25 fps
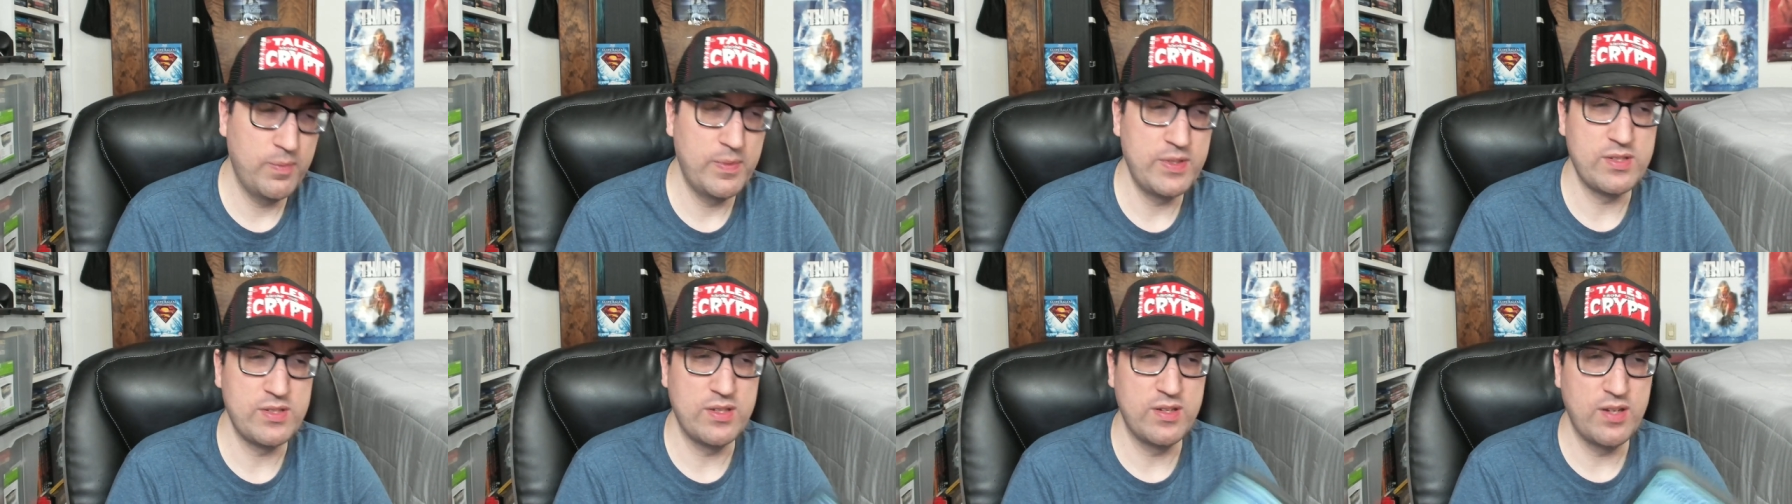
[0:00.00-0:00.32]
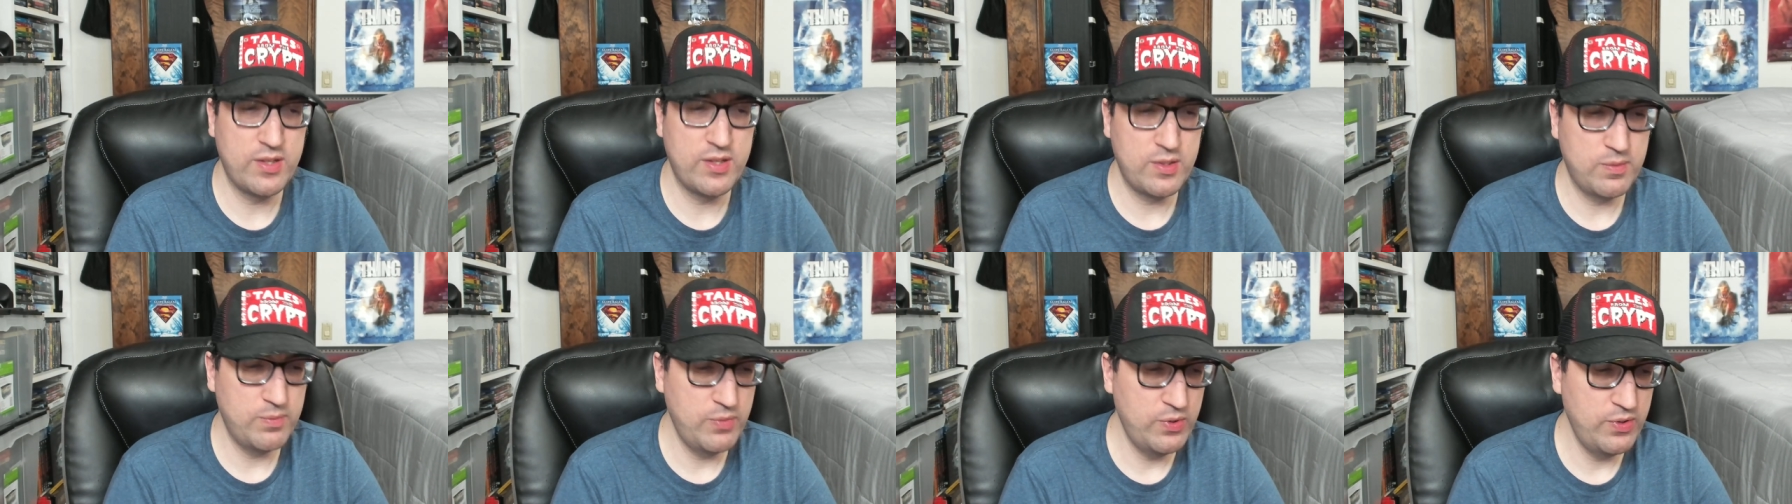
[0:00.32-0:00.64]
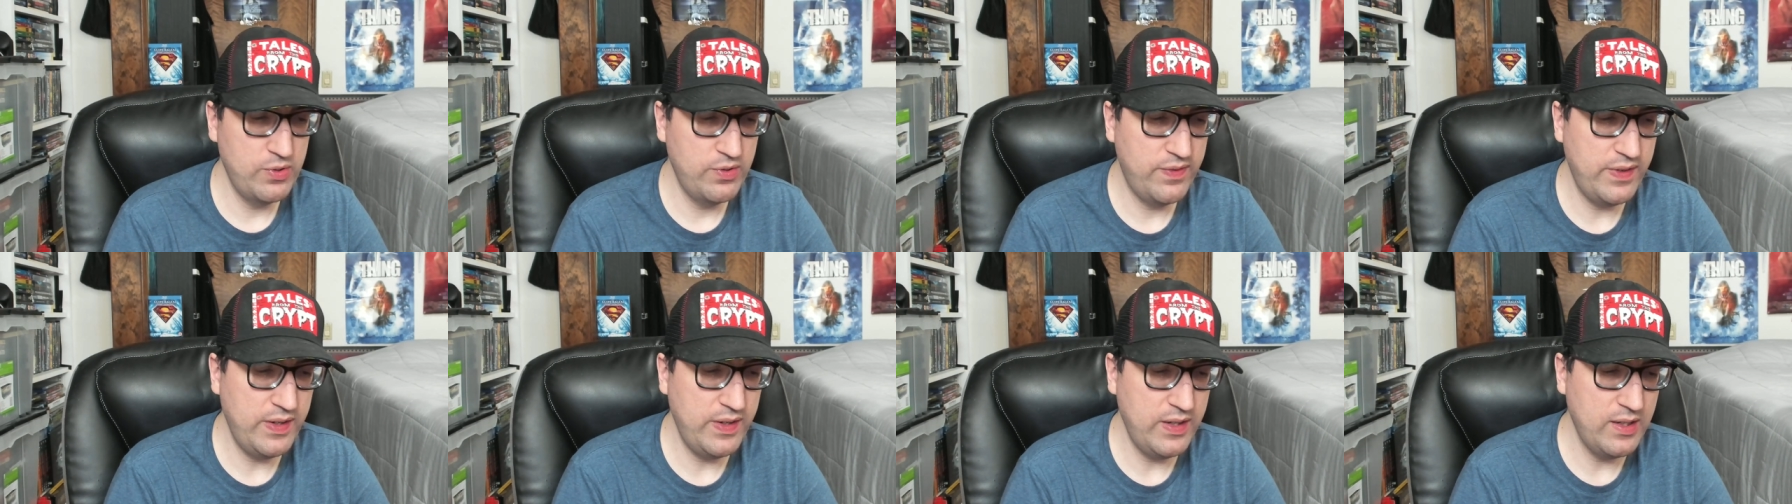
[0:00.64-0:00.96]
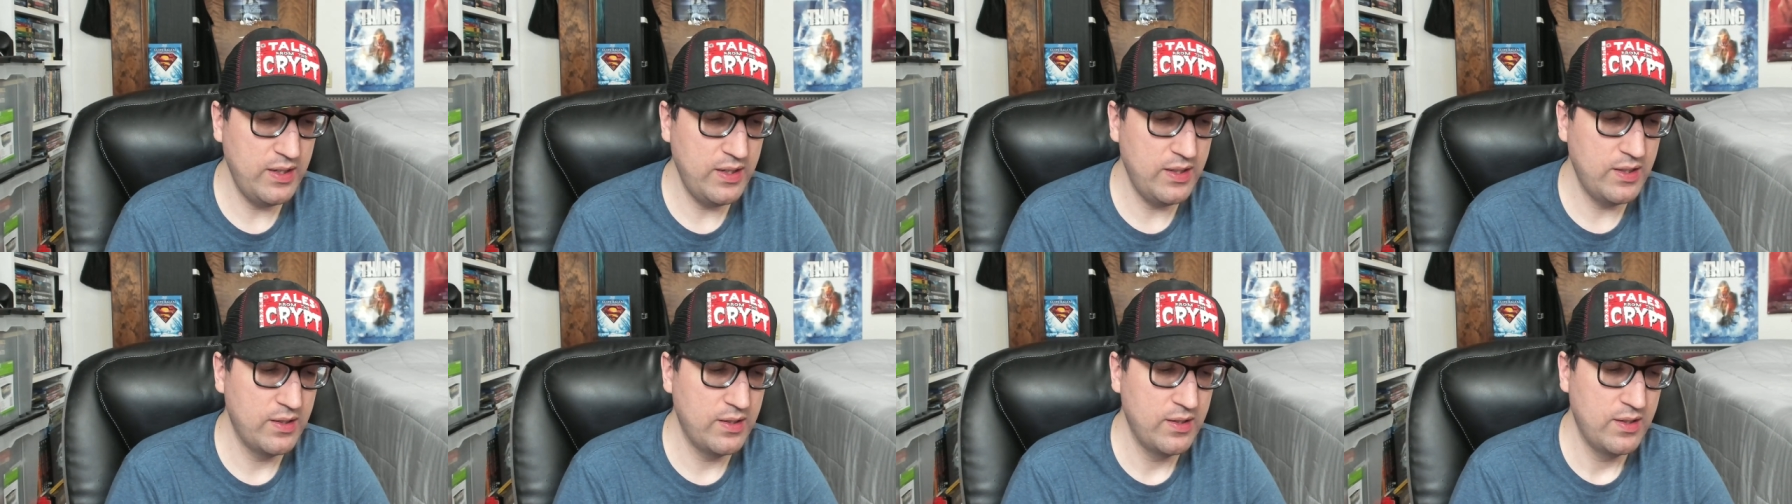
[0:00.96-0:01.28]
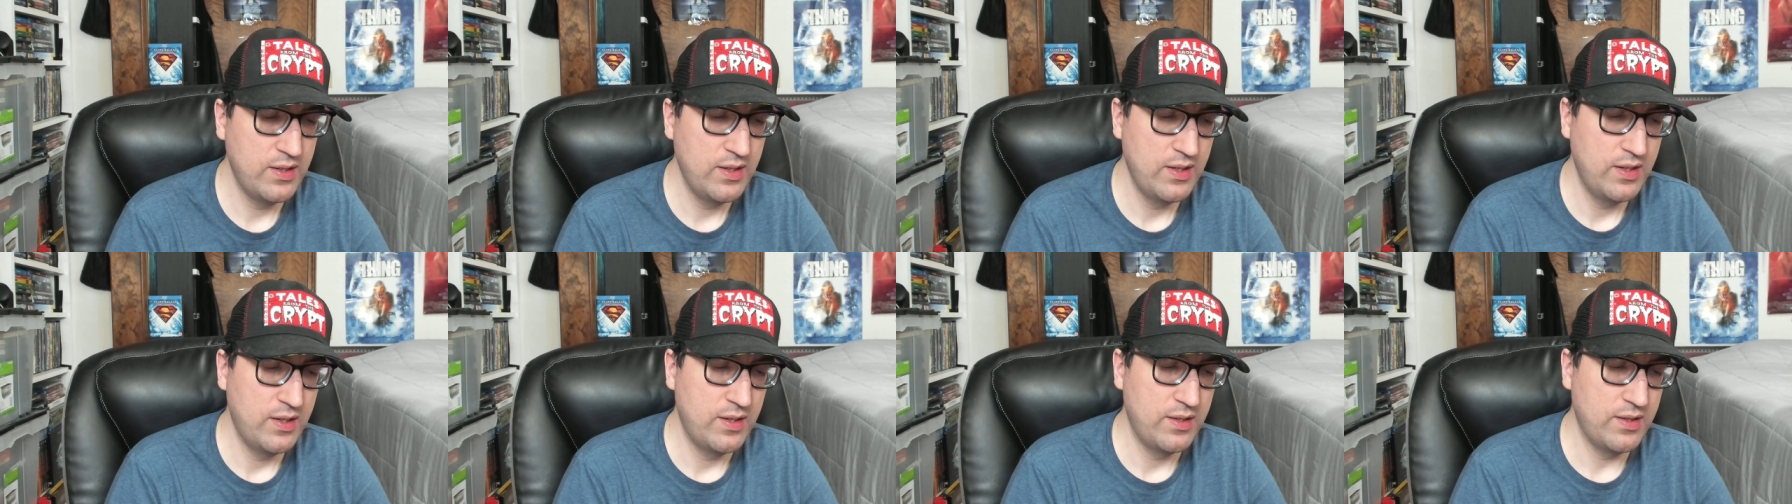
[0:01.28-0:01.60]
It's another movie
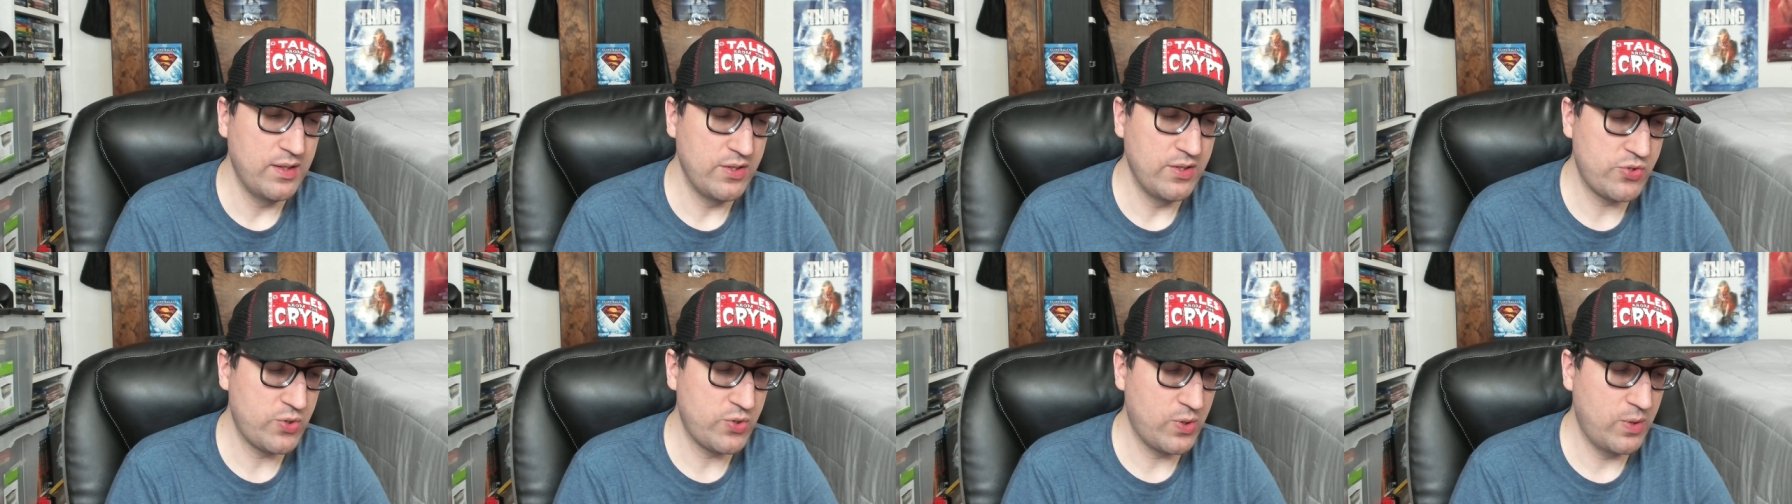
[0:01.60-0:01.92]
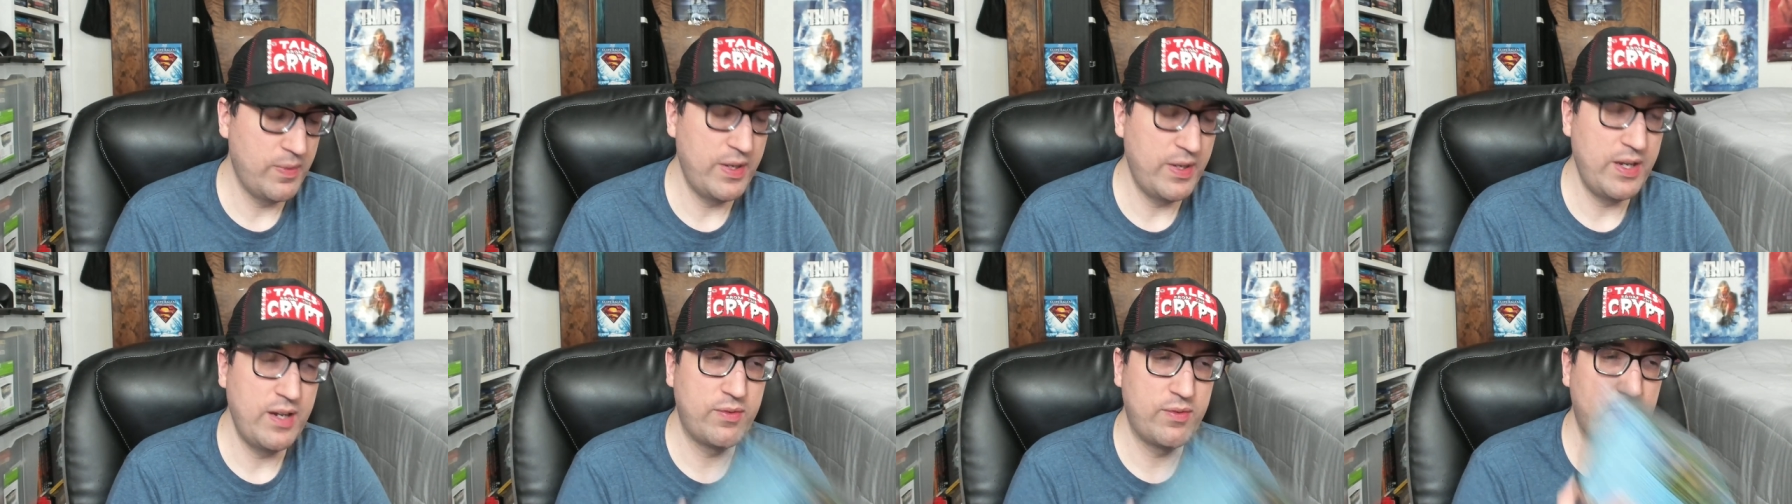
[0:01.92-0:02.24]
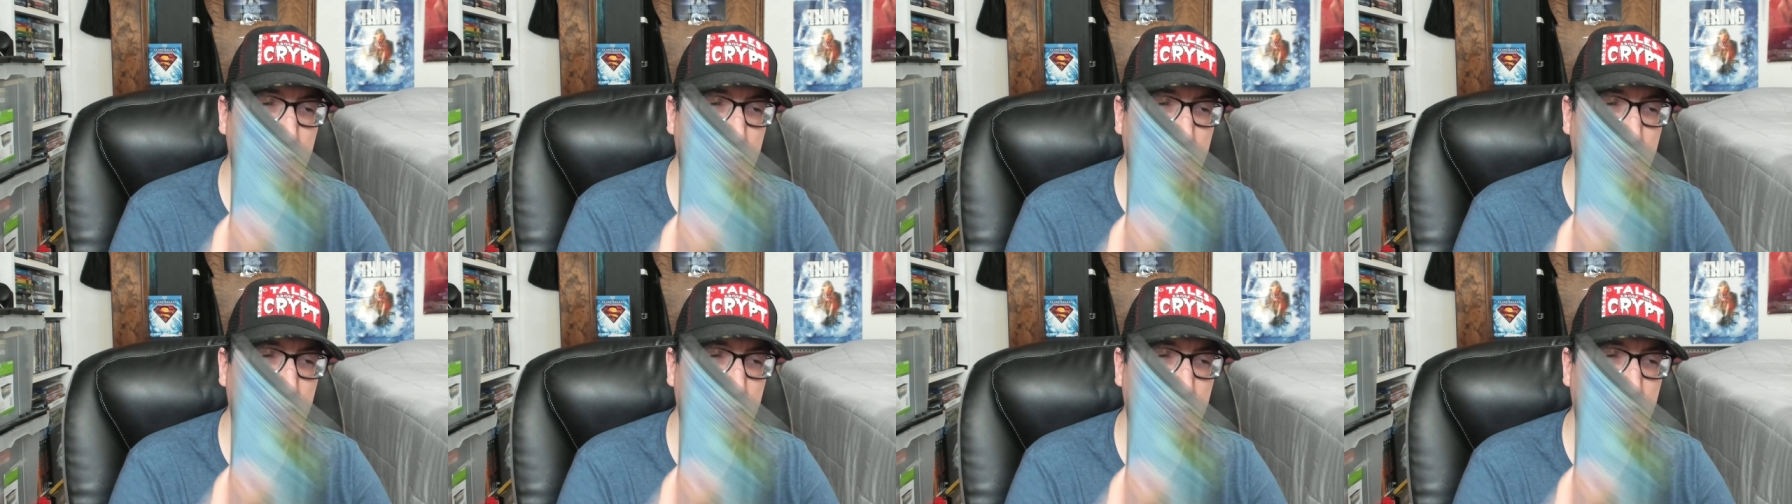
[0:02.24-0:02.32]
that Trauma never